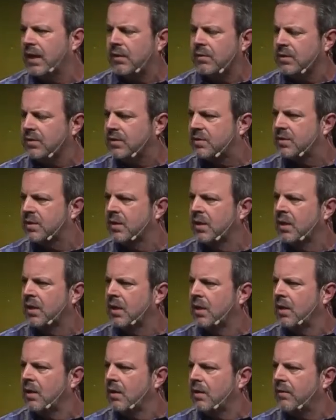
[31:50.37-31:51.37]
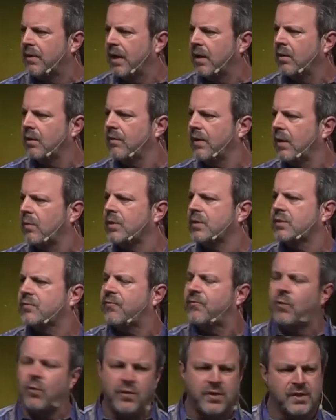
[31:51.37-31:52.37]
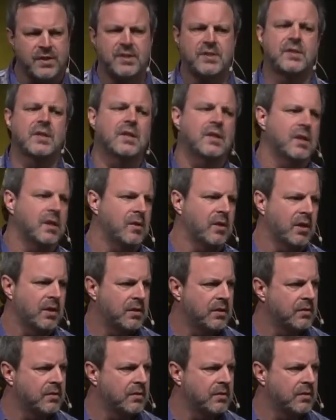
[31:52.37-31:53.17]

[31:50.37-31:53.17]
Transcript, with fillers: that, was, that, that was for the city.